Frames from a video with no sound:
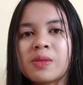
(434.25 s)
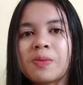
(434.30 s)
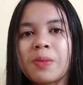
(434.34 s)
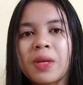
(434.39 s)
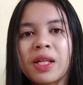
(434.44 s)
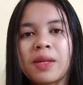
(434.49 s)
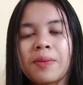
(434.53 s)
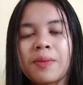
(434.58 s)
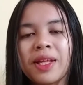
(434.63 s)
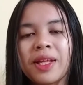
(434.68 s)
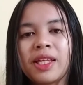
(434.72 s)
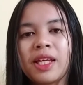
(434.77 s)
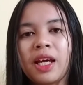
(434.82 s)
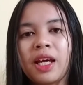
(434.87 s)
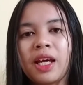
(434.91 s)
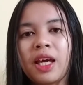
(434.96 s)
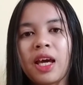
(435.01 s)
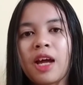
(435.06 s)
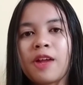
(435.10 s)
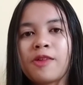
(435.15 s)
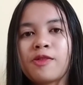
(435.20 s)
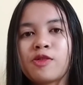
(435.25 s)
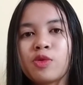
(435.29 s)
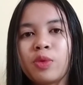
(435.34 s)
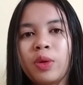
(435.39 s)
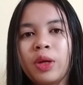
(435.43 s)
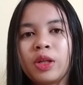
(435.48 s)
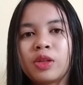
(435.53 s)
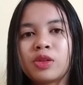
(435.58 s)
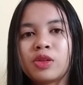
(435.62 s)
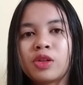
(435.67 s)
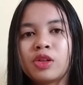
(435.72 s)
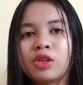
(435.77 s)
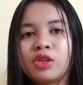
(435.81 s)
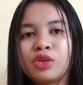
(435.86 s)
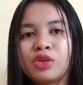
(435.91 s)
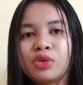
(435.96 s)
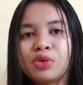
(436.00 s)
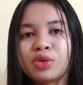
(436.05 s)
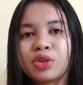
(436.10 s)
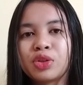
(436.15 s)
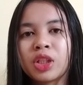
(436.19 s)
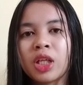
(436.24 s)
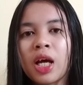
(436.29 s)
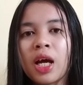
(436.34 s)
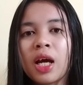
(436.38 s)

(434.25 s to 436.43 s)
mathematician to introduce